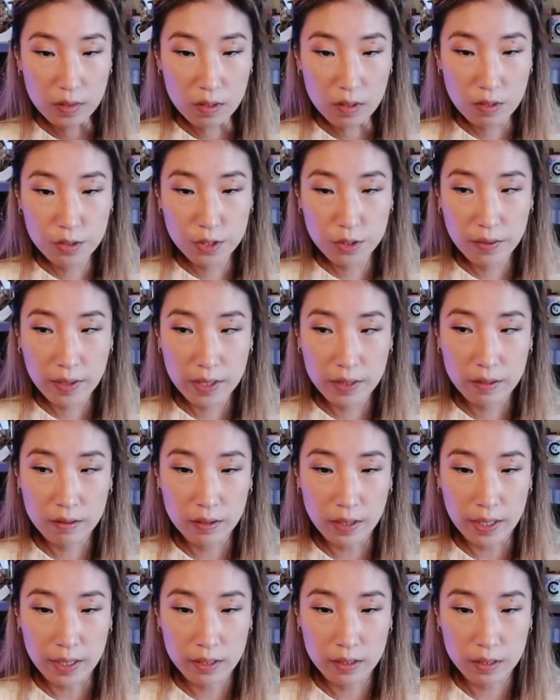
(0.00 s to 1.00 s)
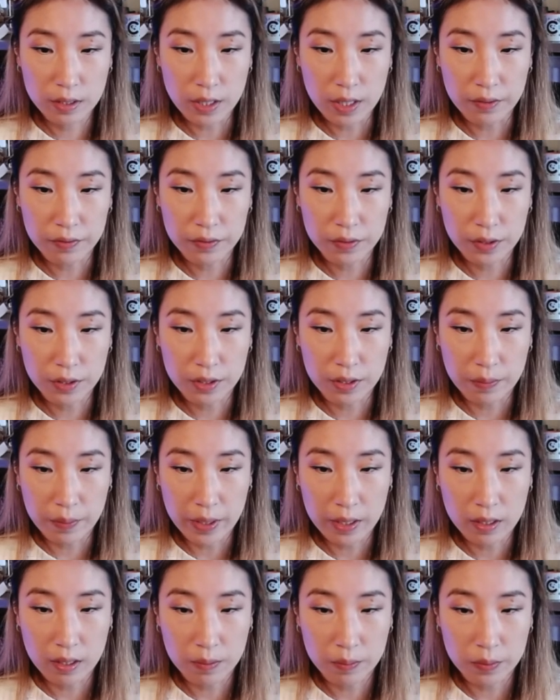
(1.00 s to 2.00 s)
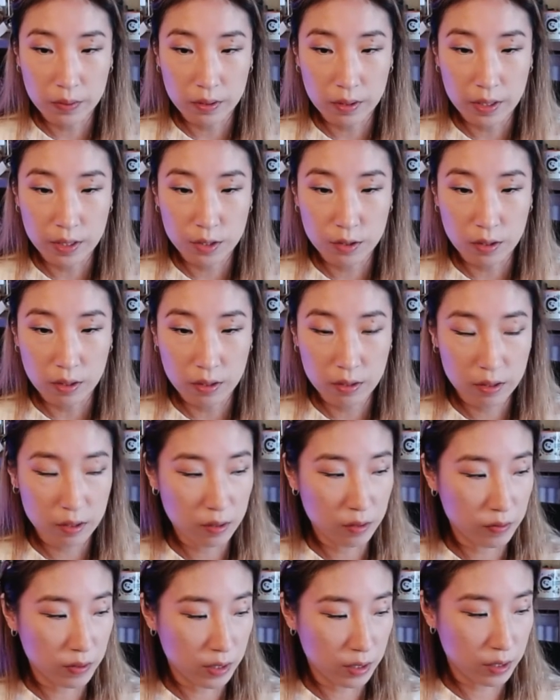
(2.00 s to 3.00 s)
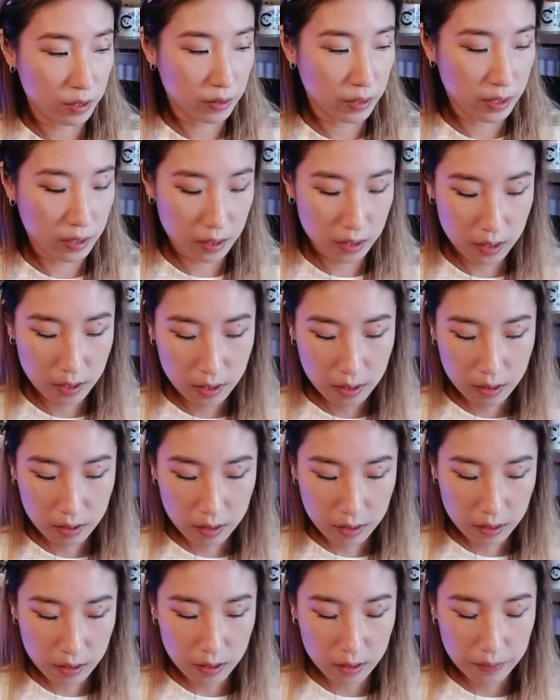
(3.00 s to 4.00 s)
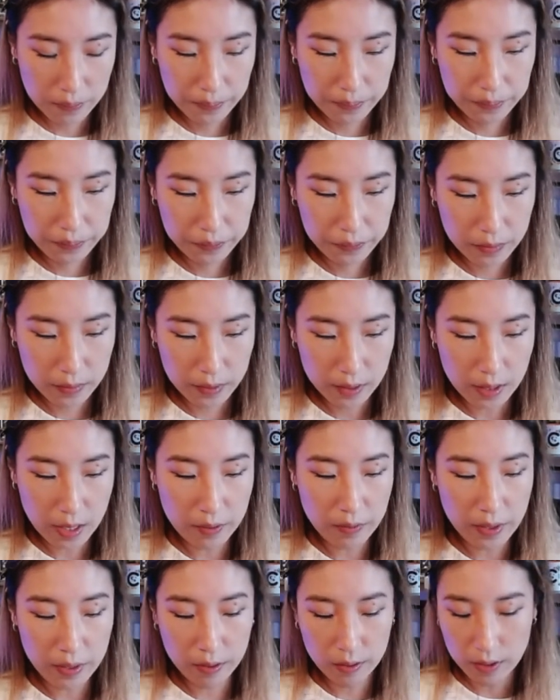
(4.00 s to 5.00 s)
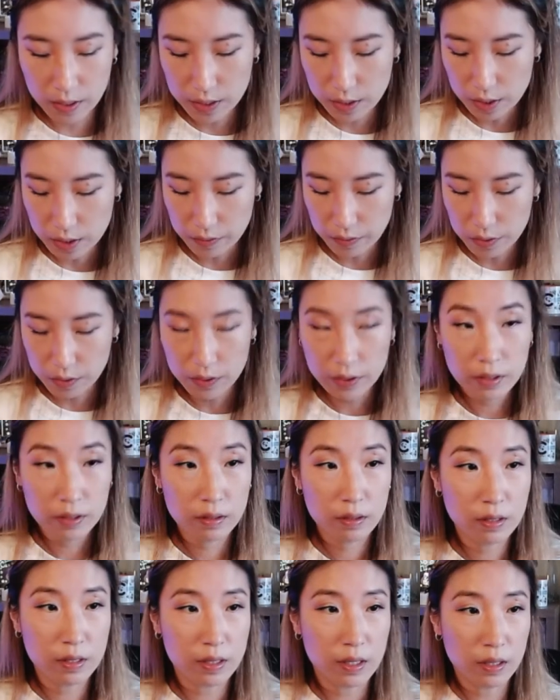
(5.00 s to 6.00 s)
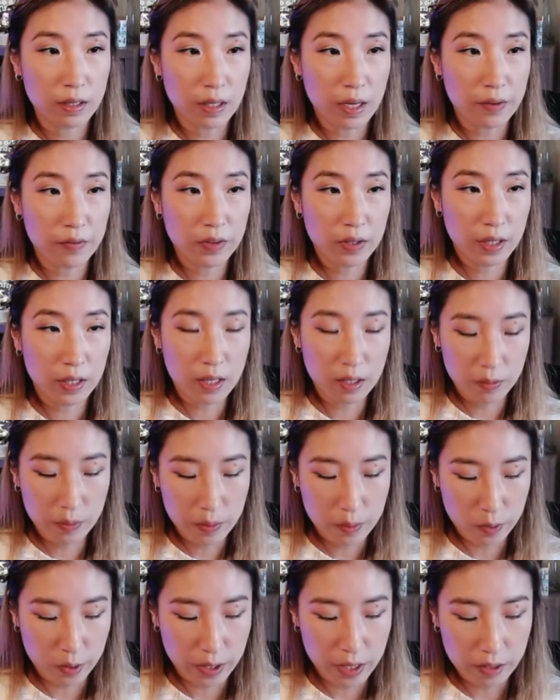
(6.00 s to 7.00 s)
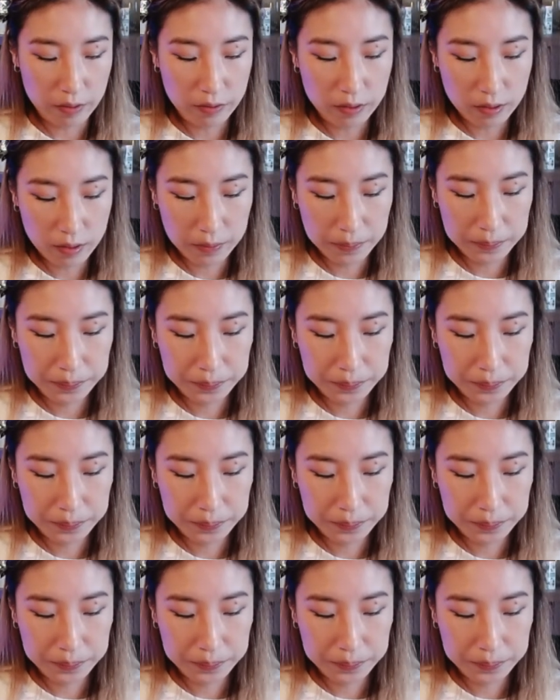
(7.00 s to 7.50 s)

would you rather let Jeff do your makeup or let drunk Sylvia do it I'd rather let Jeff do it because I, I feel like he'll be more careful.